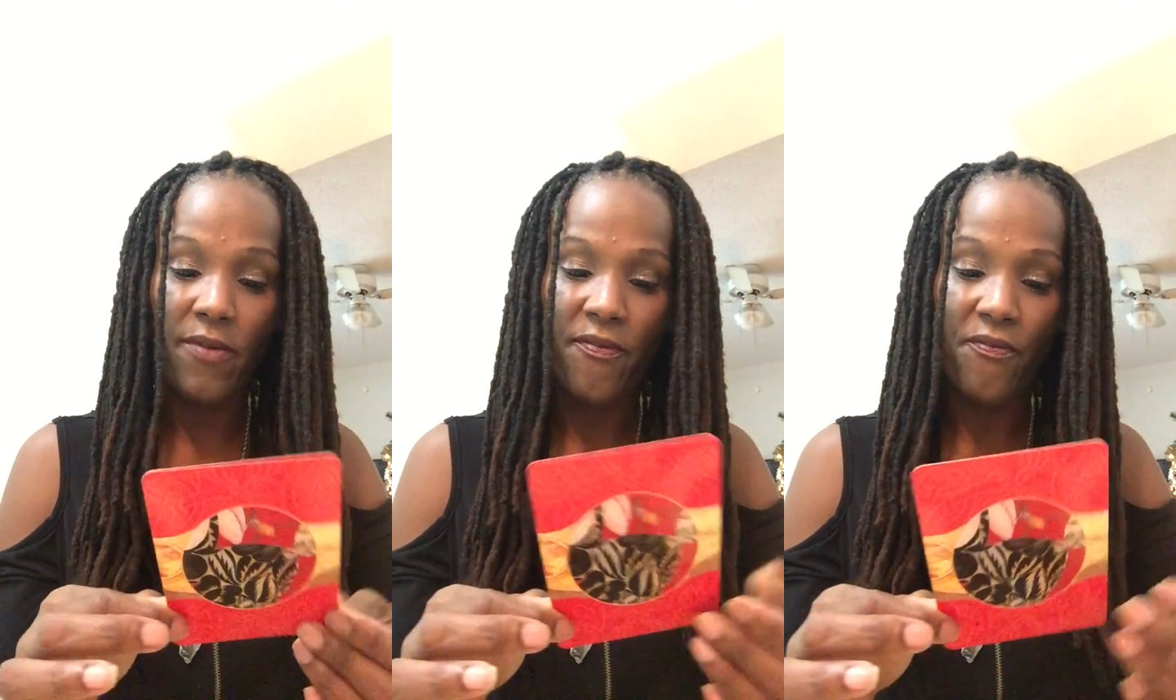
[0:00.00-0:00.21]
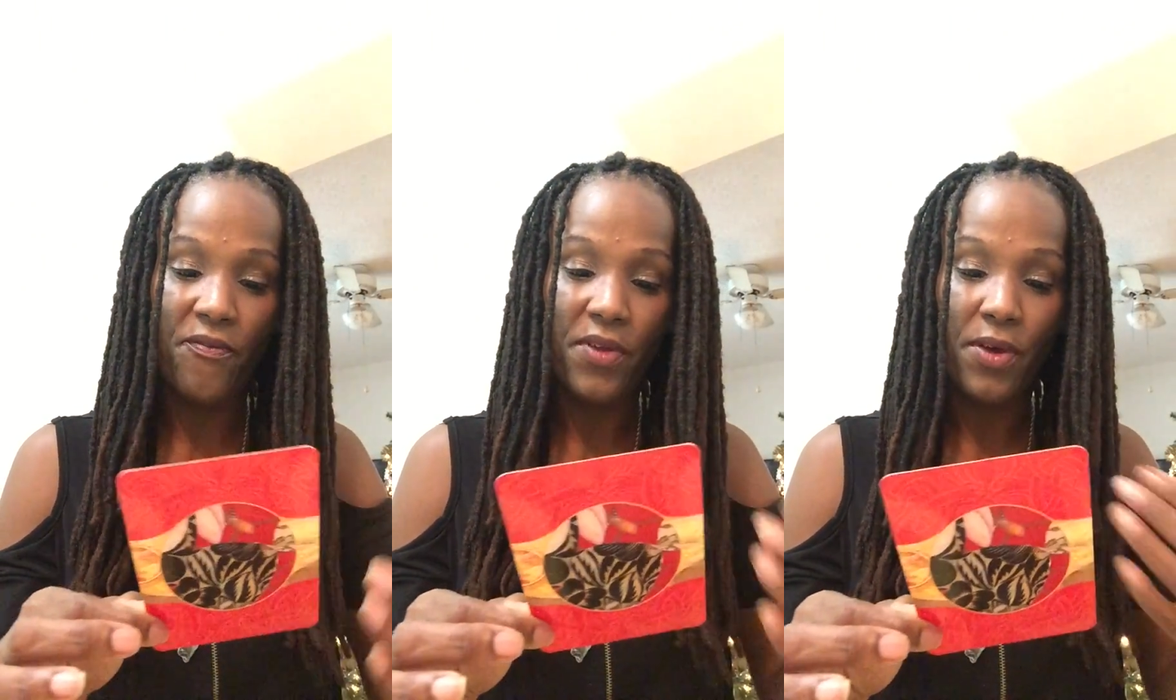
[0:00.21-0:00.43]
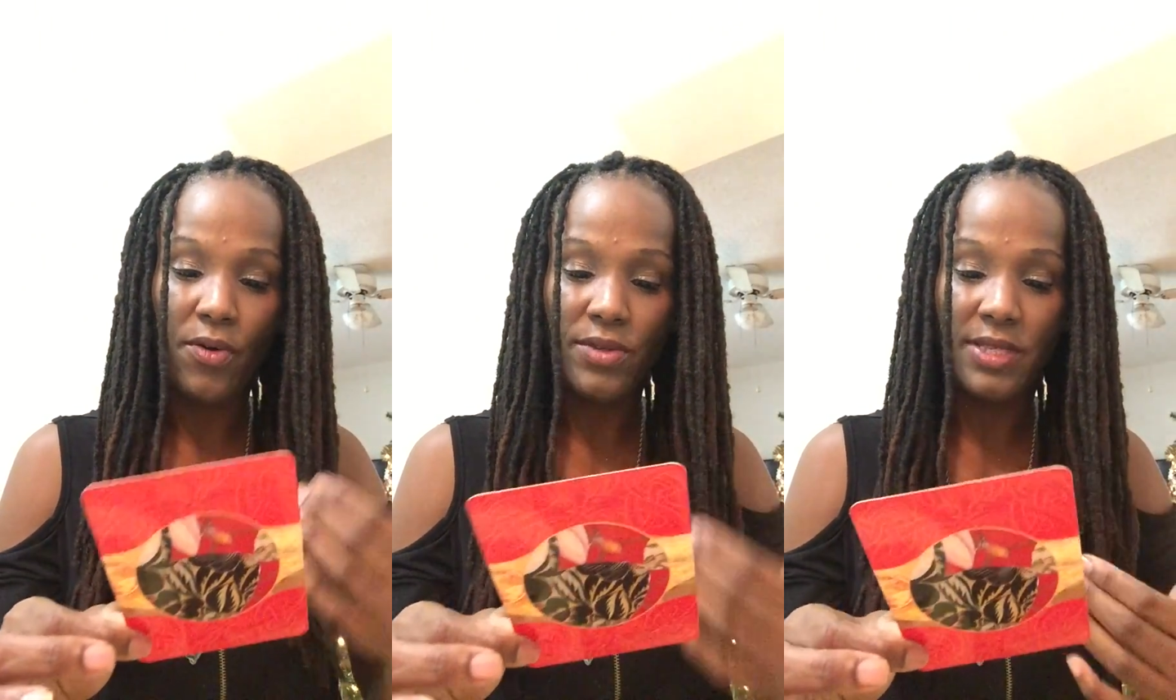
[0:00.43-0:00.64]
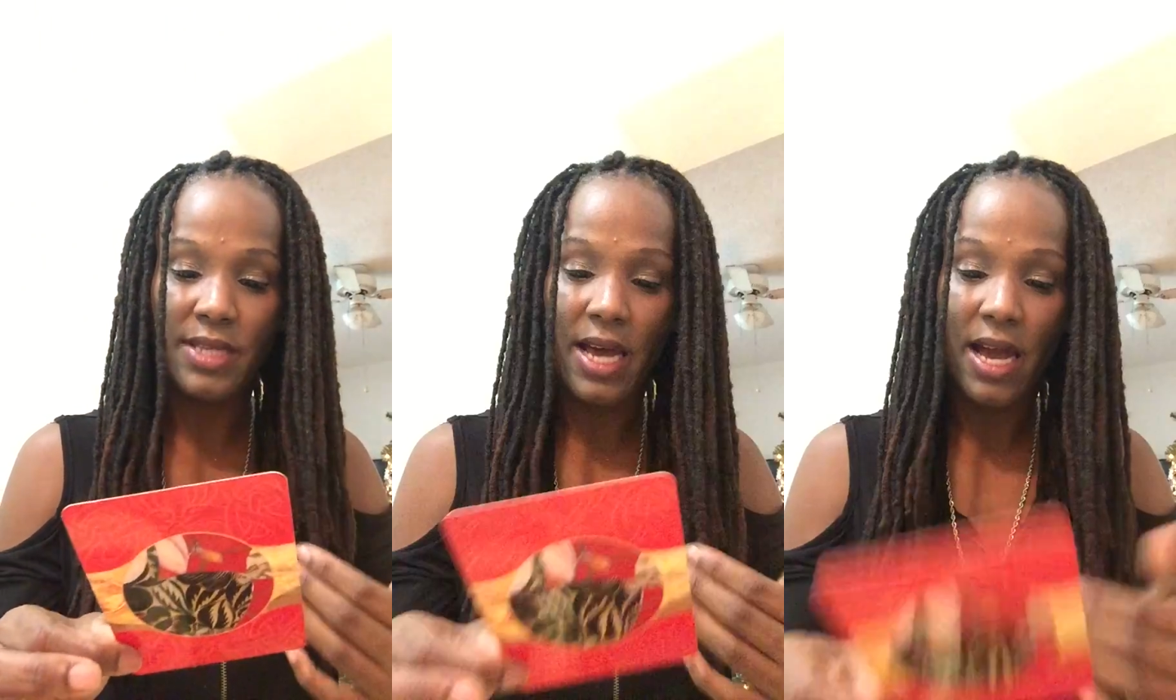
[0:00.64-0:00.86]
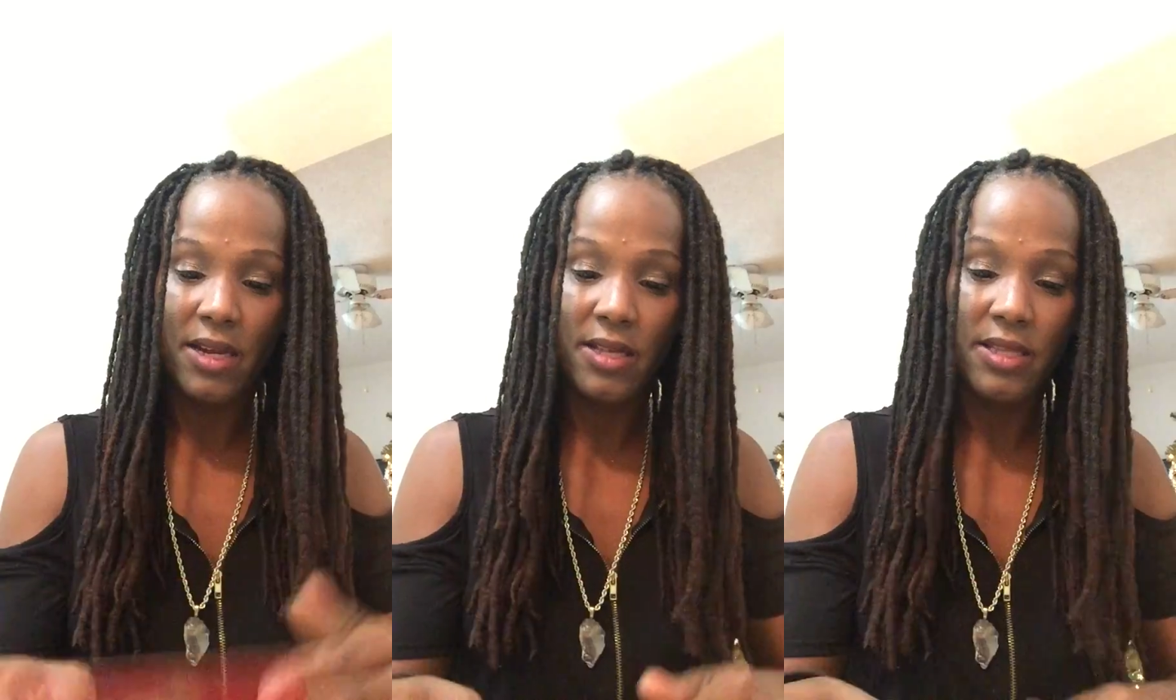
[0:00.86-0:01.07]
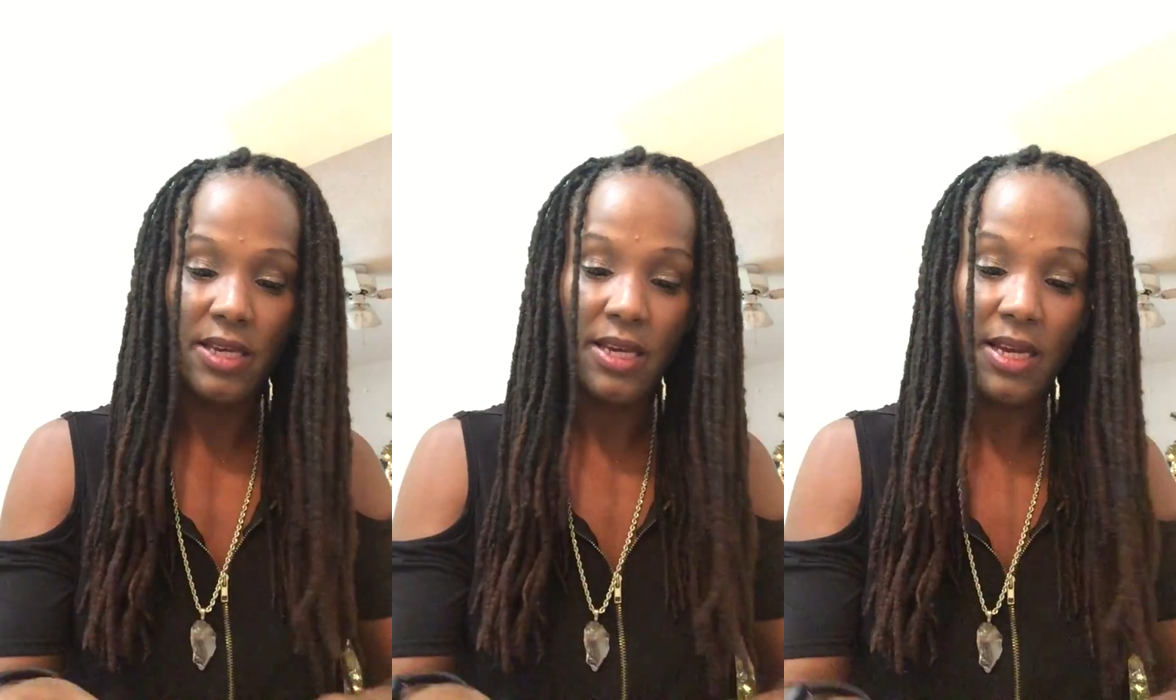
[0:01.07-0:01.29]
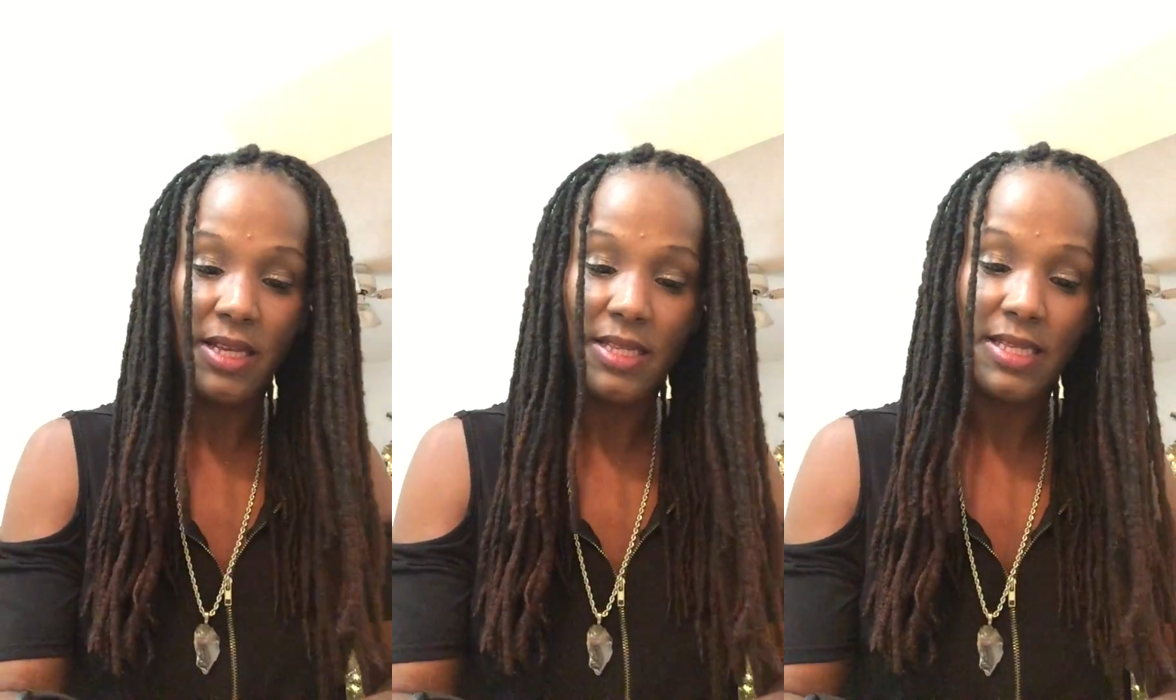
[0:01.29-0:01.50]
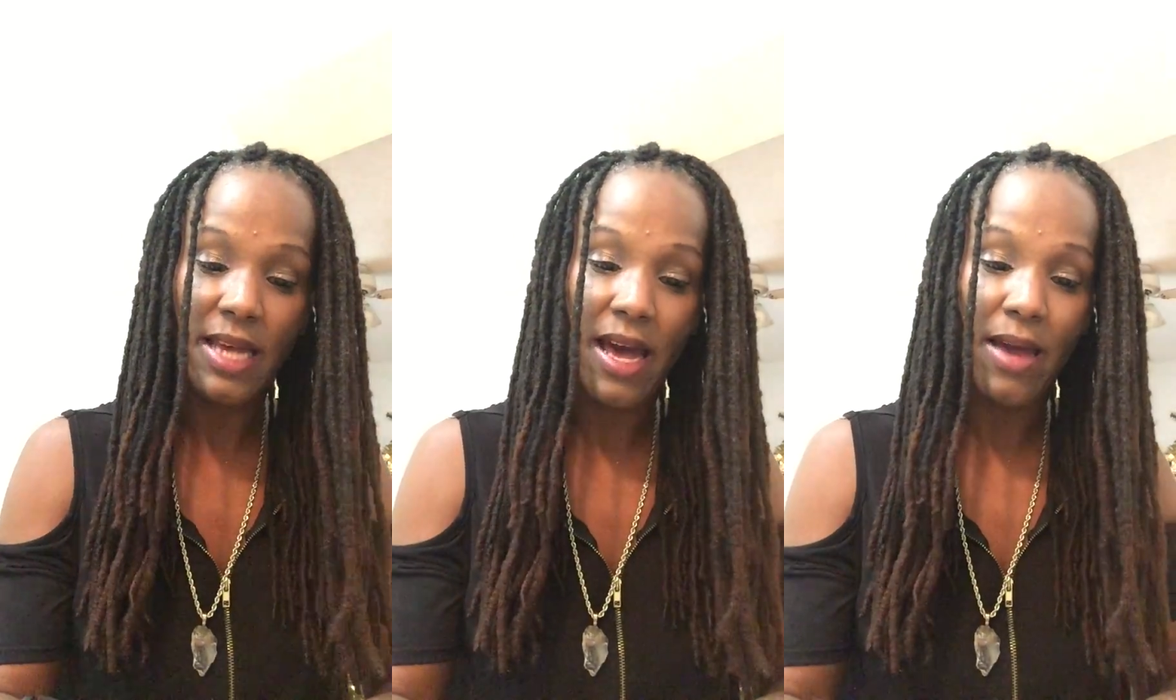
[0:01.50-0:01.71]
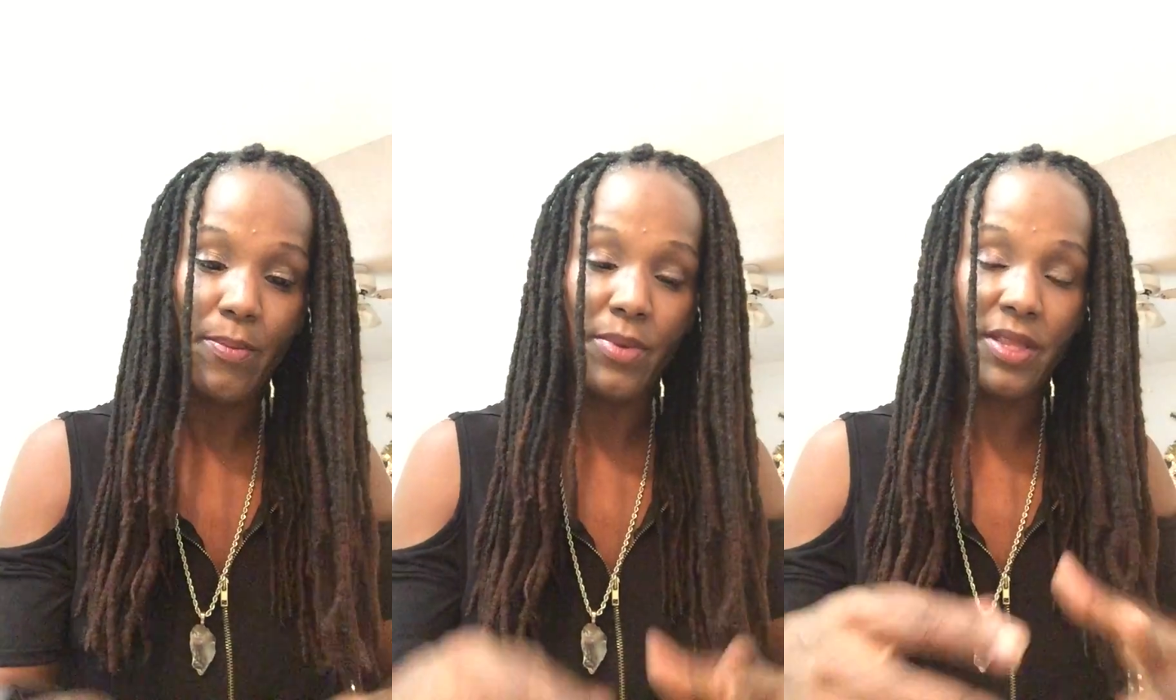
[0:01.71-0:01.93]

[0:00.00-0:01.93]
feel sad on the inside,